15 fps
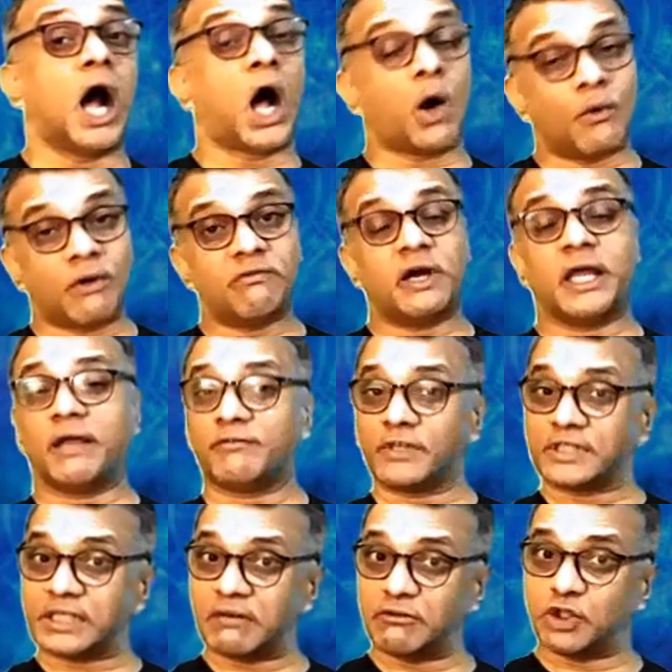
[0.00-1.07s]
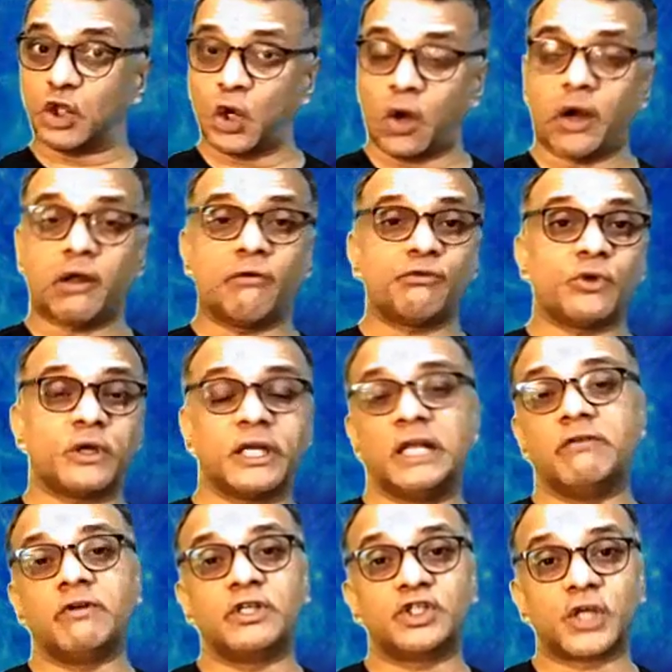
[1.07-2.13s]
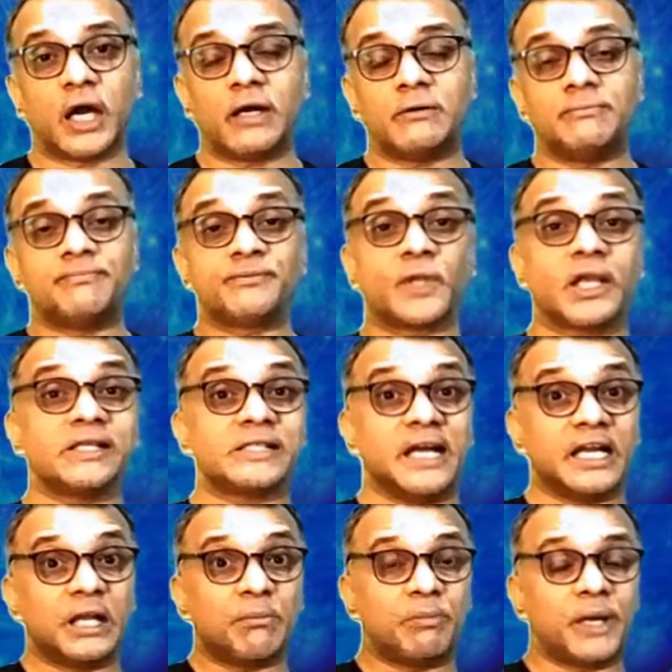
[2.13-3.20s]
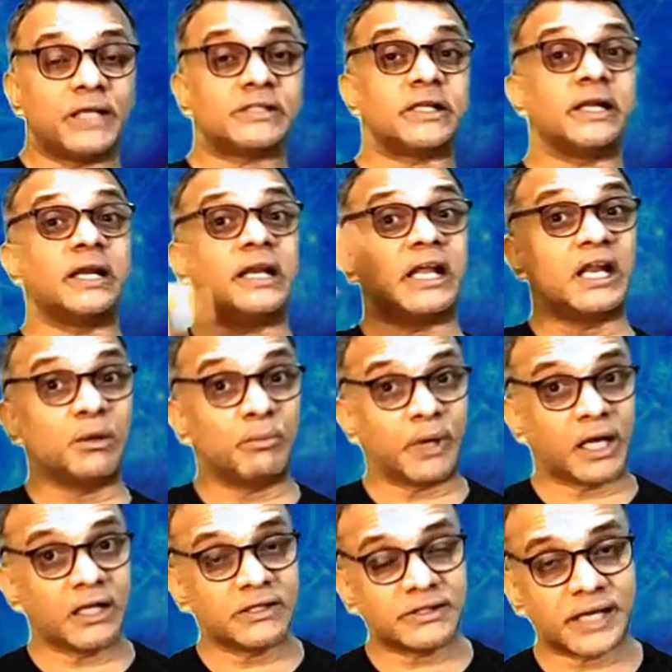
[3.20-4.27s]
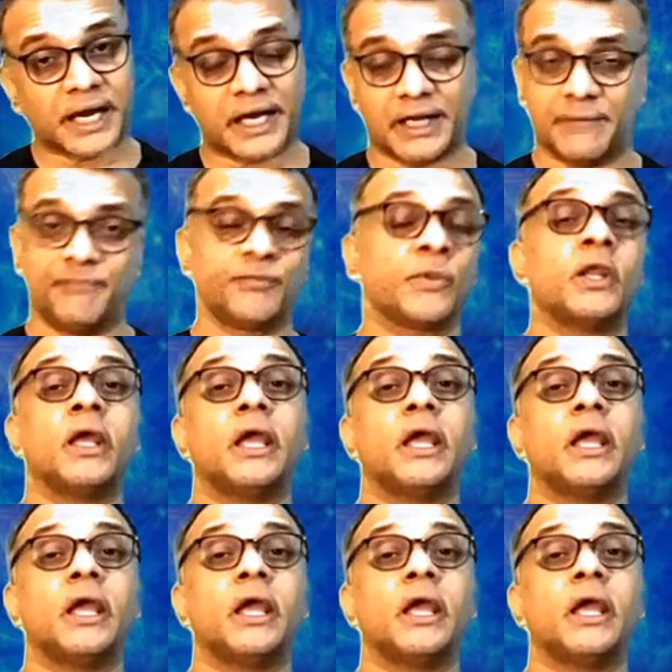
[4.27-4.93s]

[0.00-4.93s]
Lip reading: However, if the seventh lord of your D1 chart is getting placed in an inimical sign